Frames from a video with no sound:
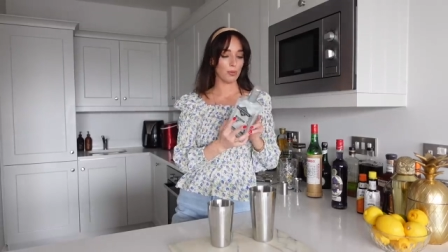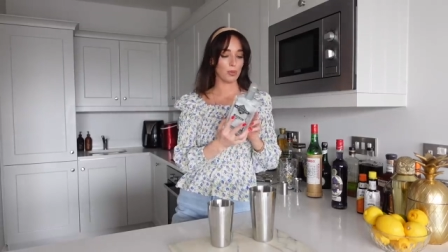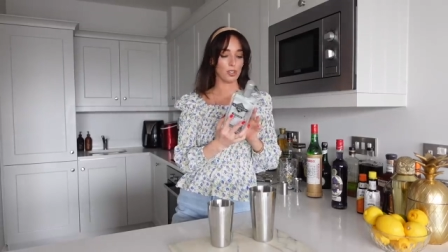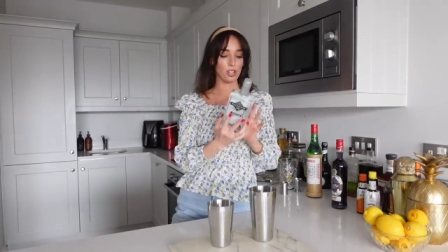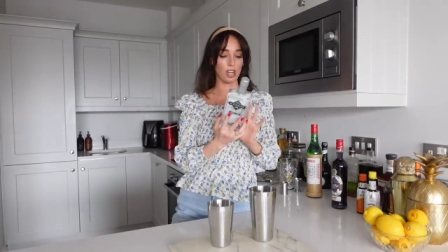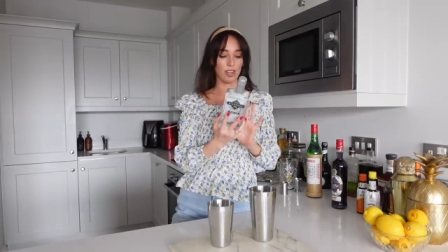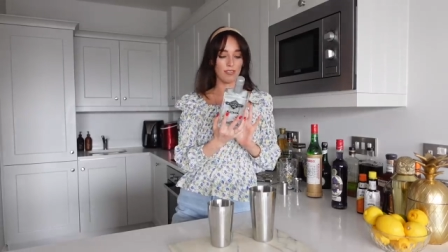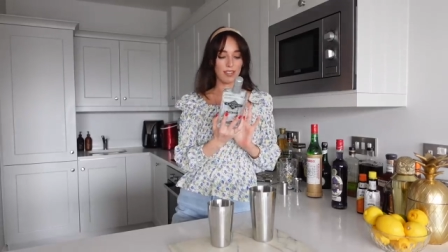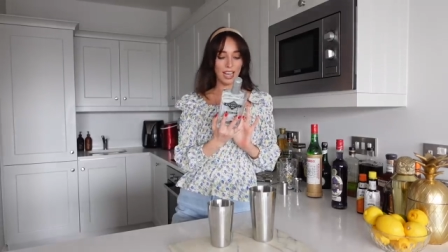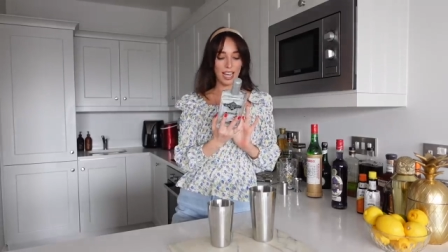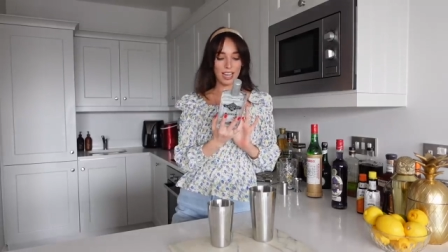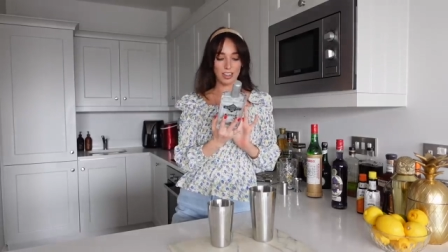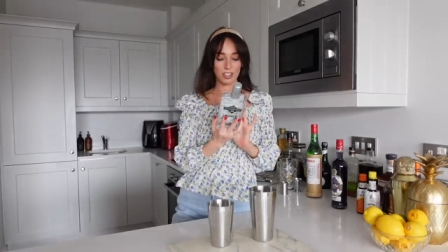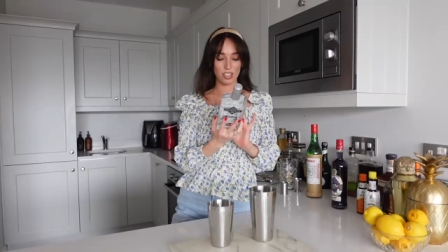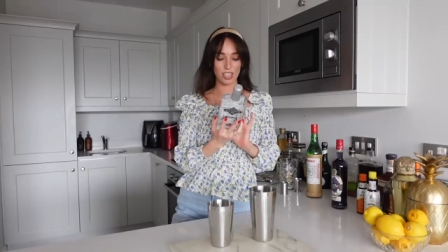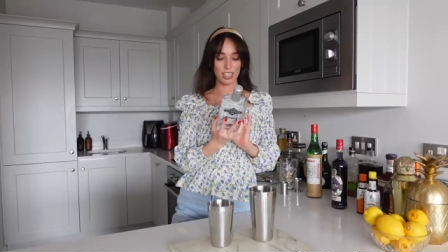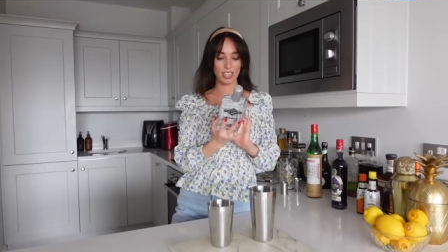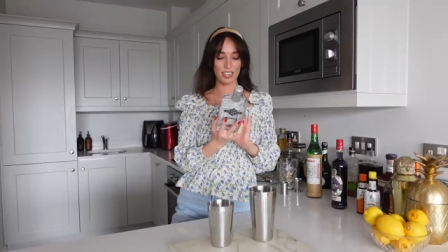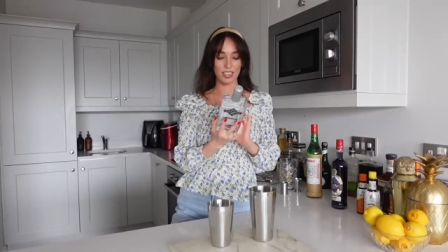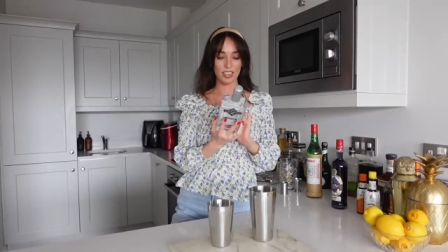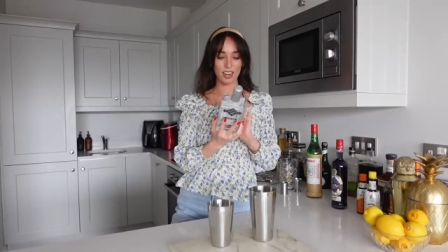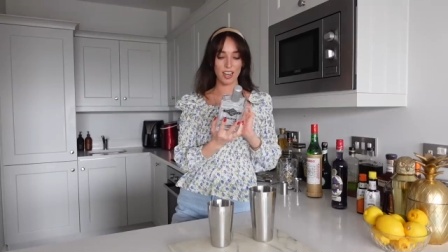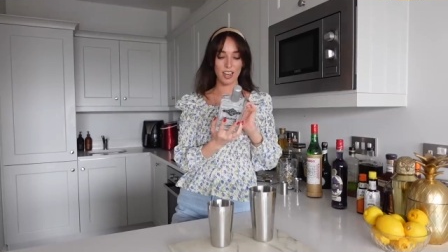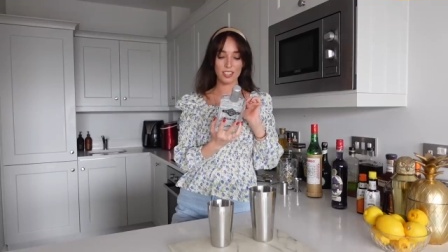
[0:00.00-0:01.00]
which I've
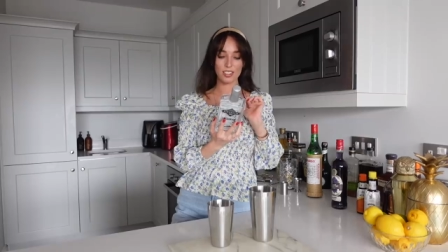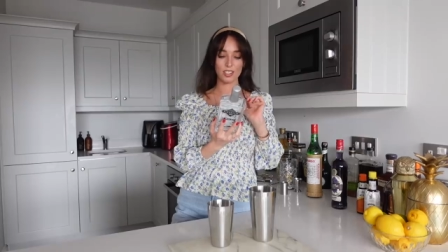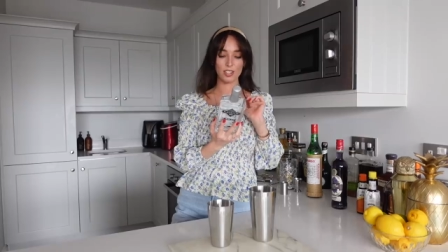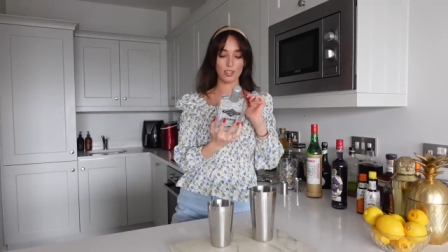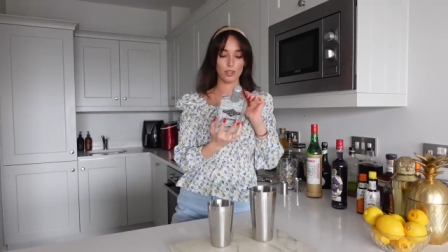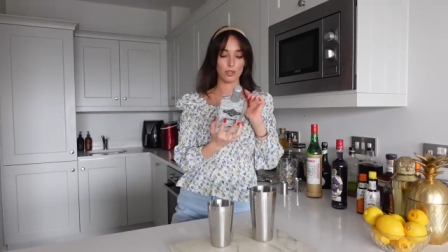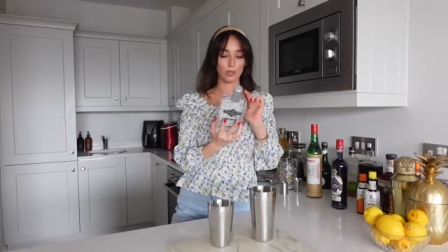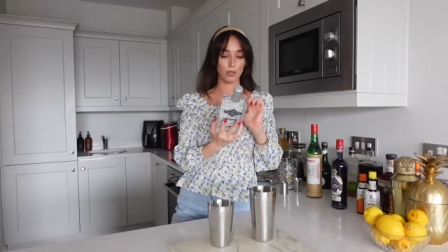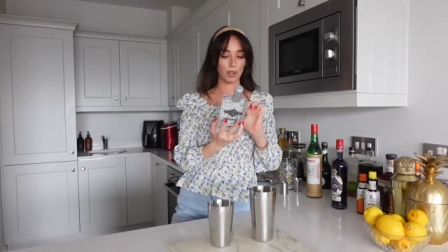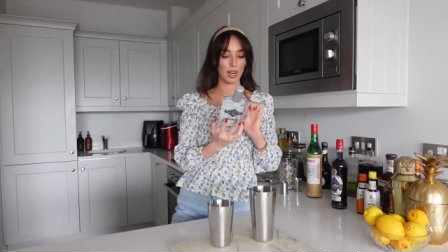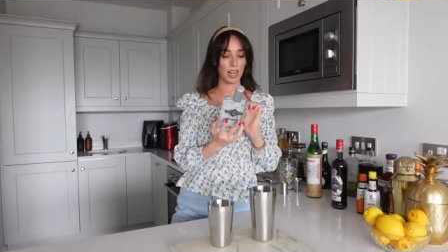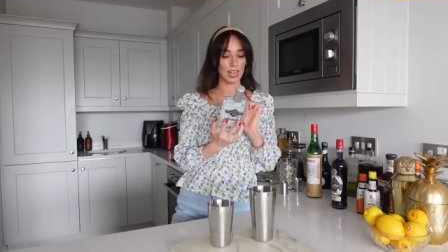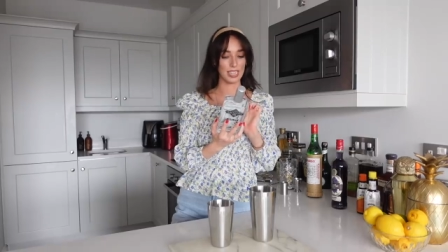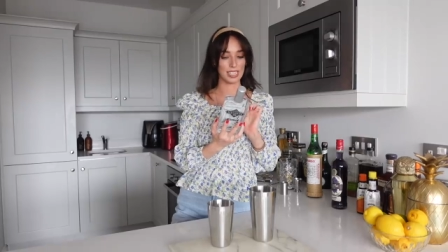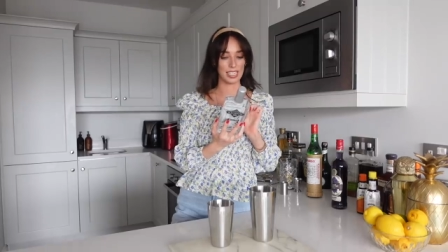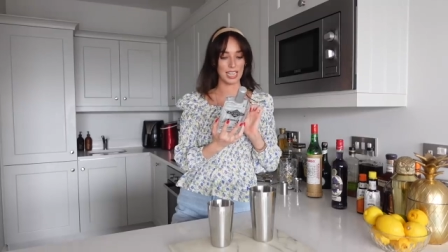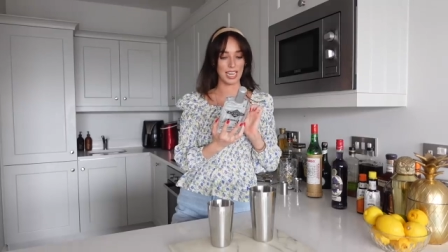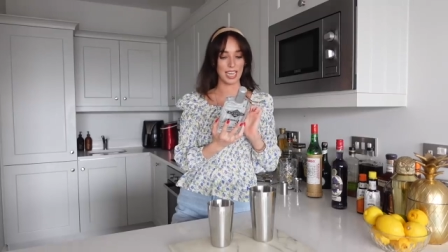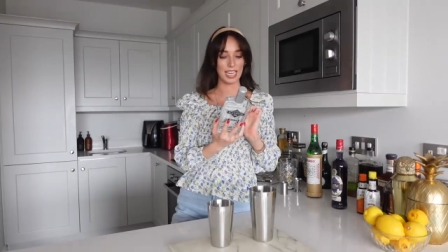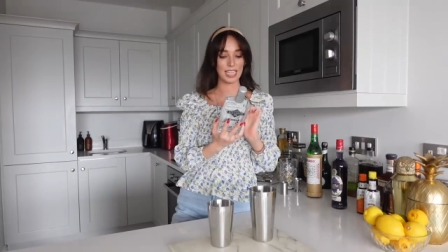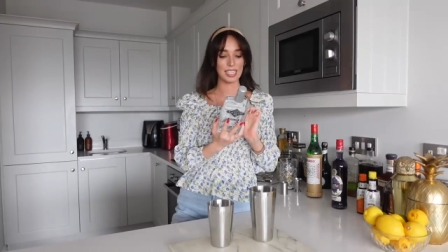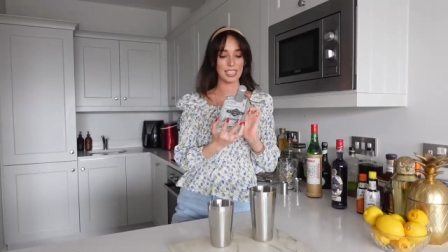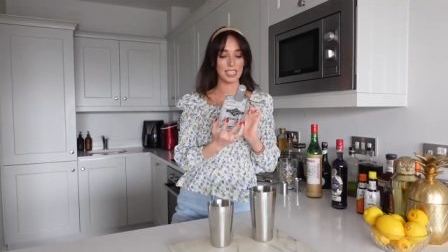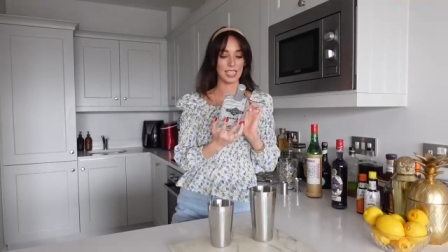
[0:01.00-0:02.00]
actually not tried
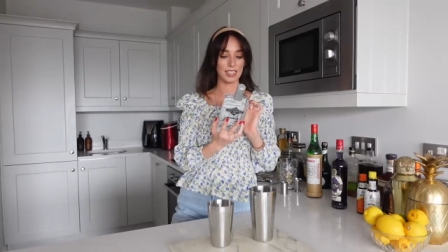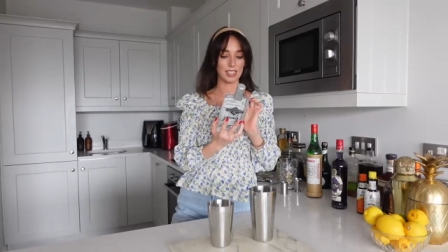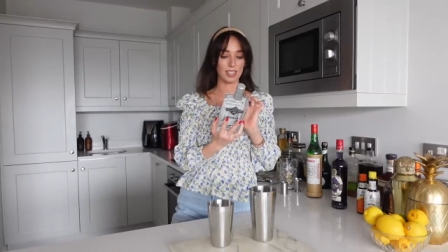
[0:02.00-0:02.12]
yet.